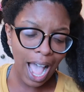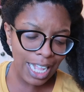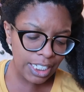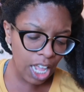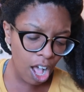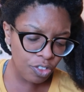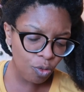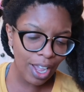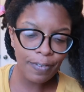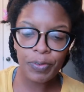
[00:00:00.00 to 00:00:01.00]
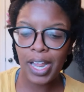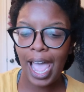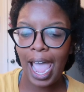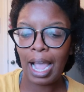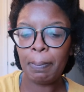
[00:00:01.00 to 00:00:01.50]
I saw the red
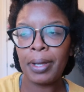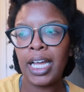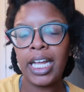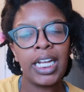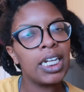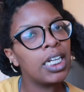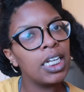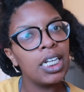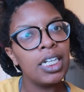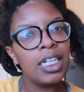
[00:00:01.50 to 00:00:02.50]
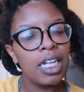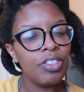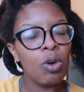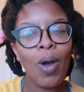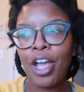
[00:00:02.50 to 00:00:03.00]
flag but
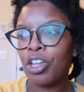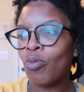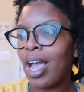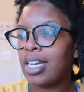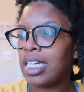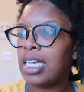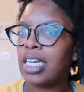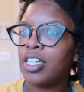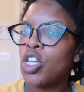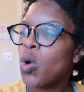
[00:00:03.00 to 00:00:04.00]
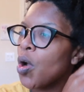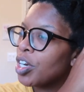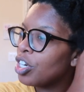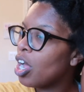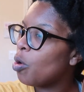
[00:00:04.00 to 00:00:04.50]
then why are you writing in? You
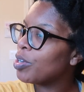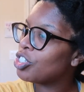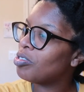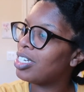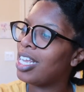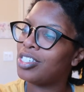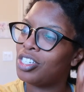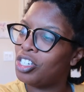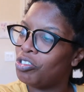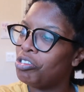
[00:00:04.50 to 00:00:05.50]
already know what you need to do.